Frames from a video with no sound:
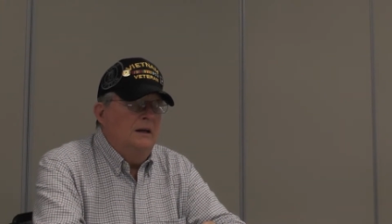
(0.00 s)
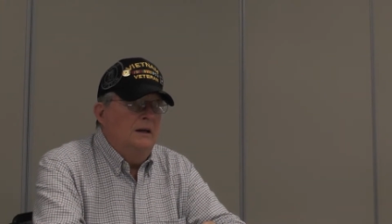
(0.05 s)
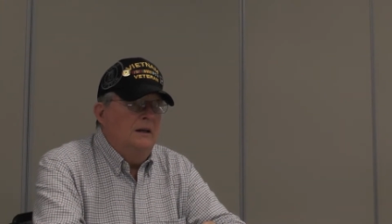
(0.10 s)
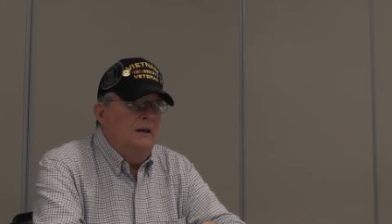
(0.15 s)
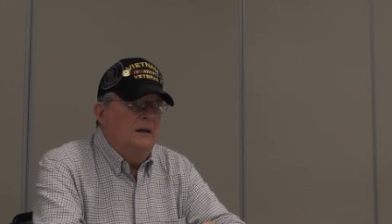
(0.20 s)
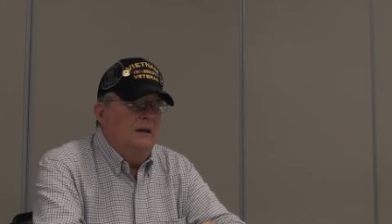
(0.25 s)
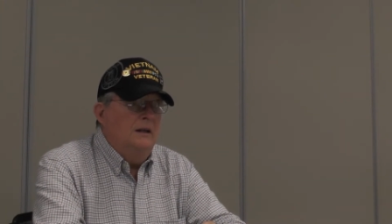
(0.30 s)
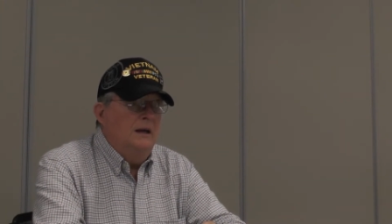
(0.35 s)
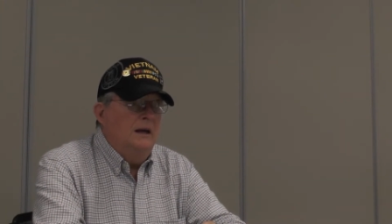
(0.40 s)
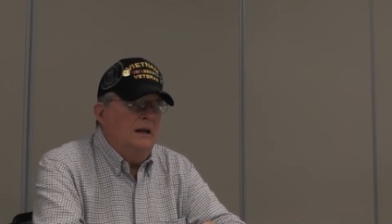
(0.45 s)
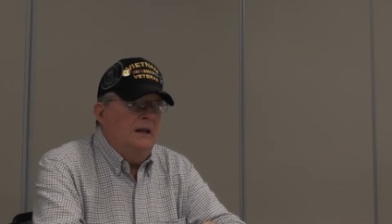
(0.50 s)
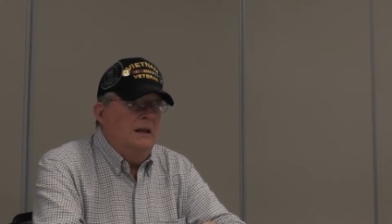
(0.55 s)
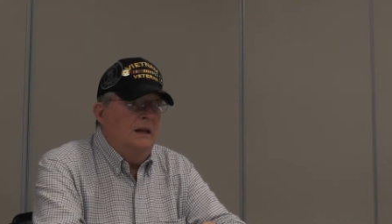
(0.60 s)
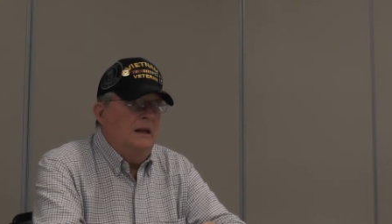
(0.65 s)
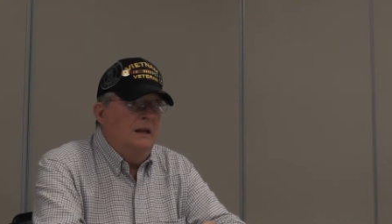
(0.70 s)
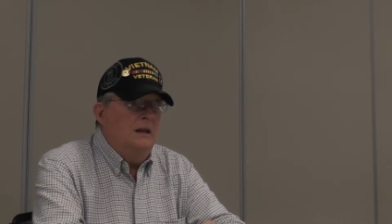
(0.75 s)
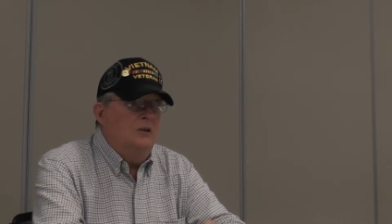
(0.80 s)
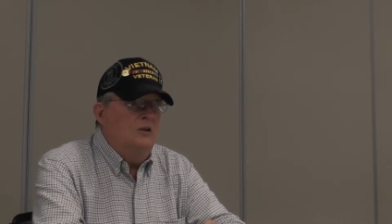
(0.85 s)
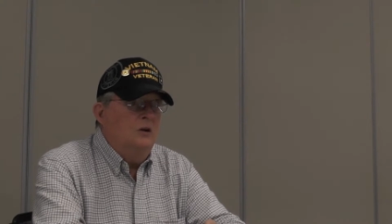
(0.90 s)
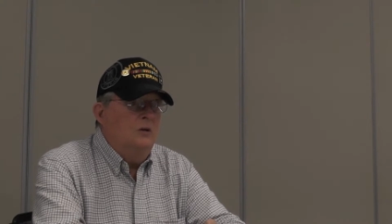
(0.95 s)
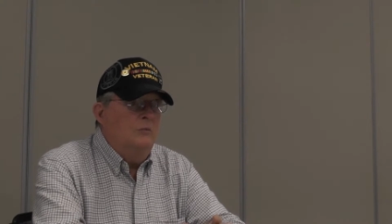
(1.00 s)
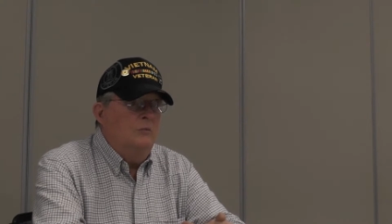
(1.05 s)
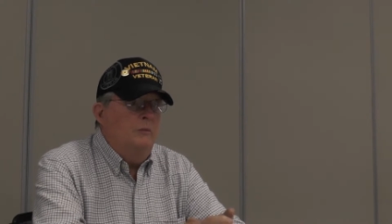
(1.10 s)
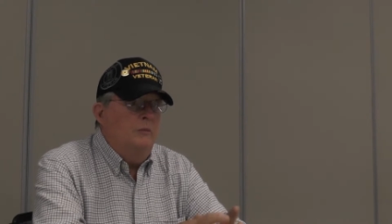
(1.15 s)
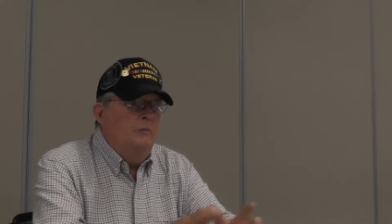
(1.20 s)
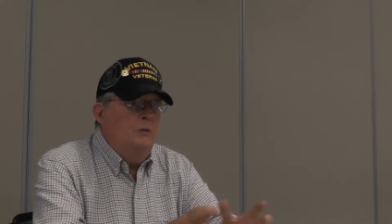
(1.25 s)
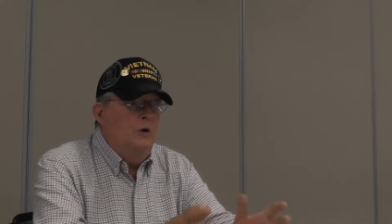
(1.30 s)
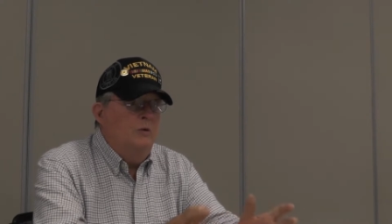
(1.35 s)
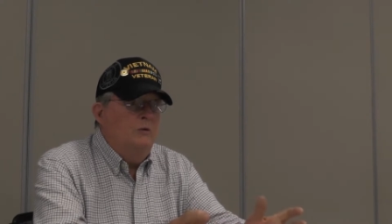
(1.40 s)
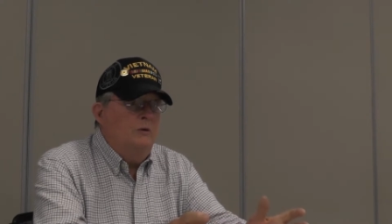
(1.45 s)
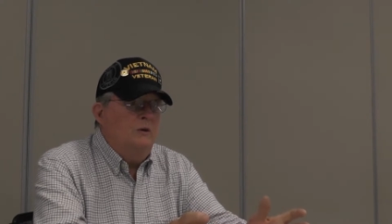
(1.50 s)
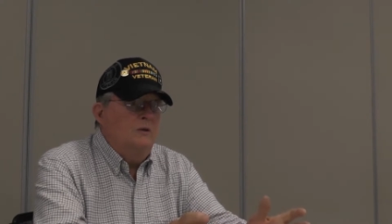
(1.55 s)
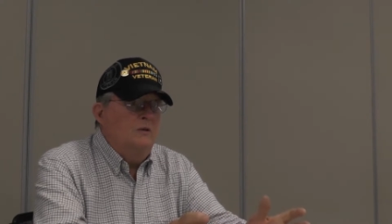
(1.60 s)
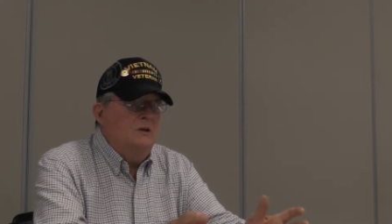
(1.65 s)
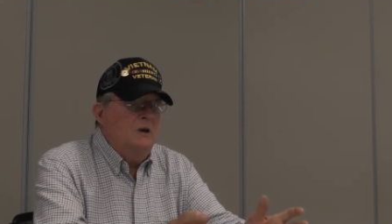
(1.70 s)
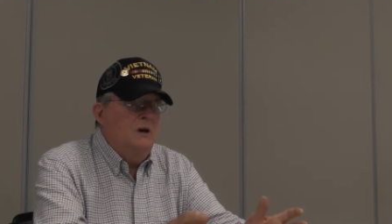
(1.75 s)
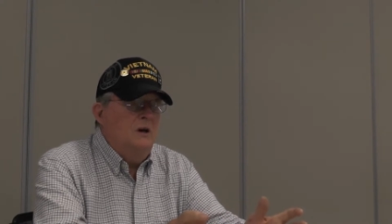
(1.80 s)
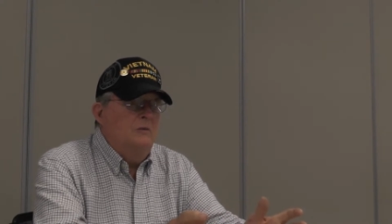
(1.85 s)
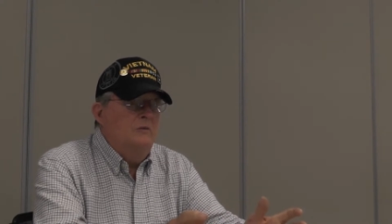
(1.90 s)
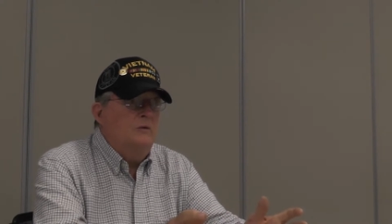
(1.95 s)
and detonated, took both
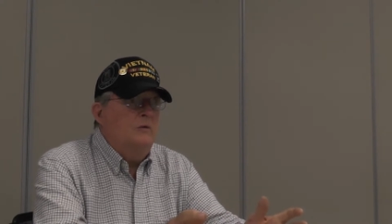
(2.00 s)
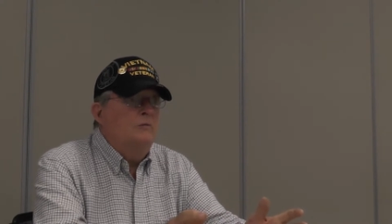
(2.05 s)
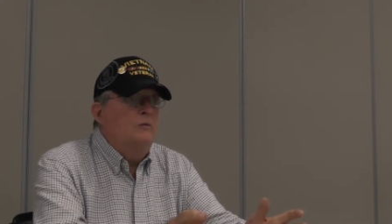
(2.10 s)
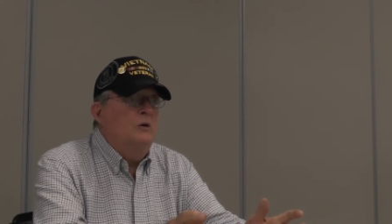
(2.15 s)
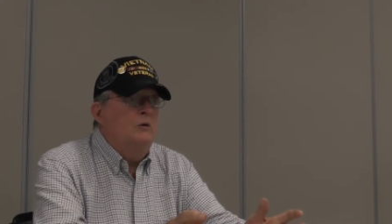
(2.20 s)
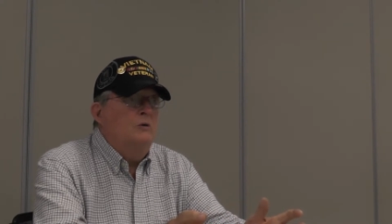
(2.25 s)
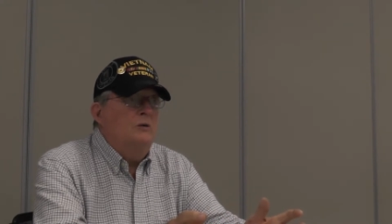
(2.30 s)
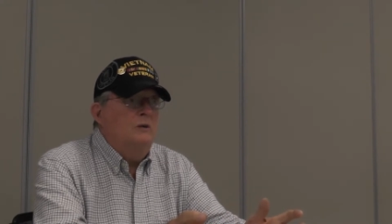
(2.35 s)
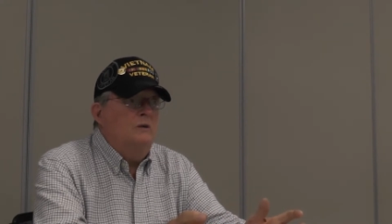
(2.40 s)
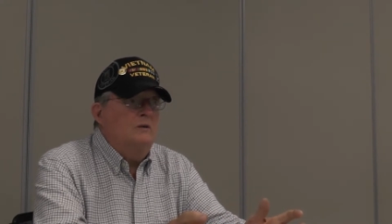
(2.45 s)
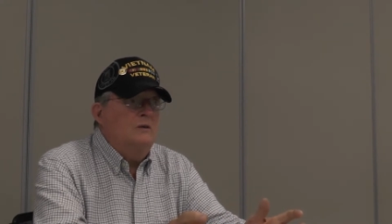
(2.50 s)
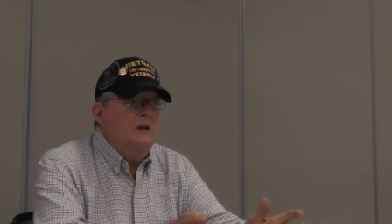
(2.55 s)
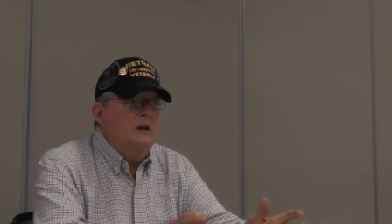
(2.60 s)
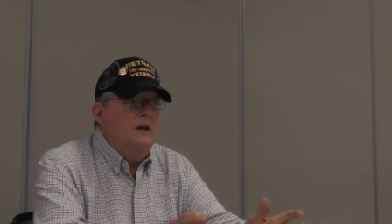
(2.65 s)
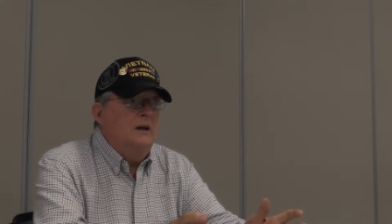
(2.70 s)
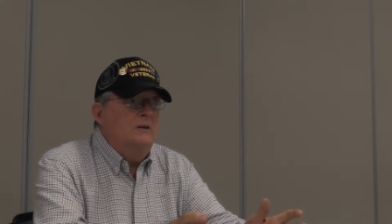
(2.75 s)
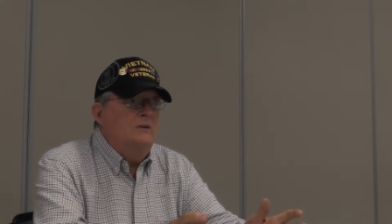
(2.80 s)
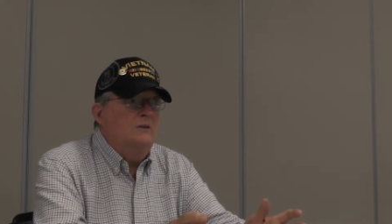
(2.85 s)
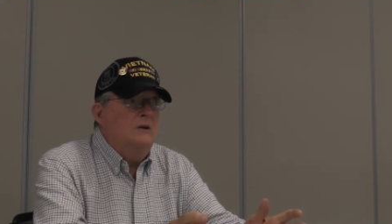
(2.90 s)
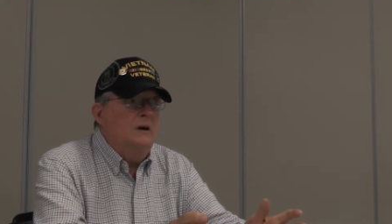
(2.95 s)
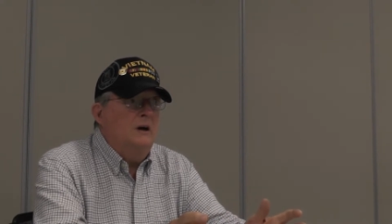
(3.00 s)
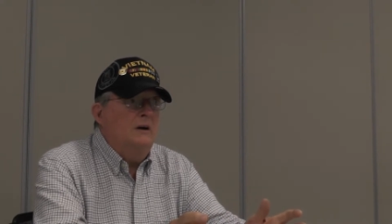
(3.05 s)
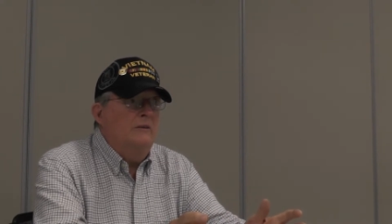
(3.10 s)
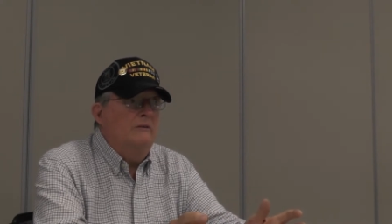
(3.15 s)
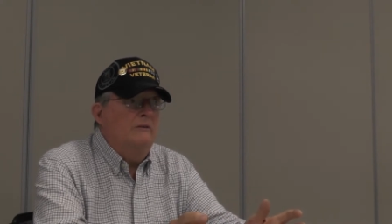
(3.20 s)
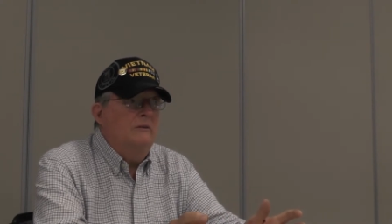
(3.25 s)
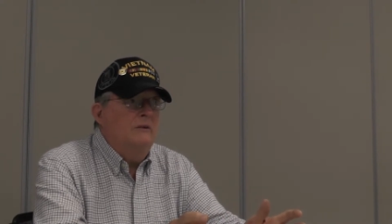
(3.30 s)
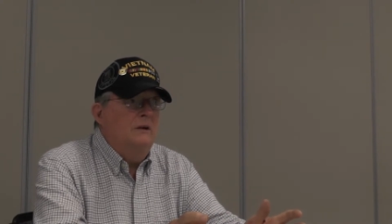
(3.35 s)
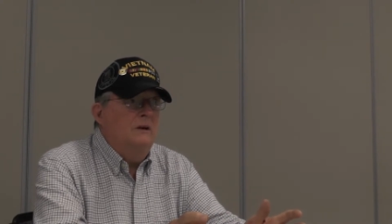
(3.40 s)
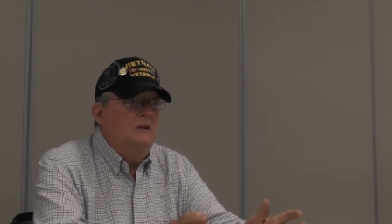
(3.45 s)
his arms and both his legs off.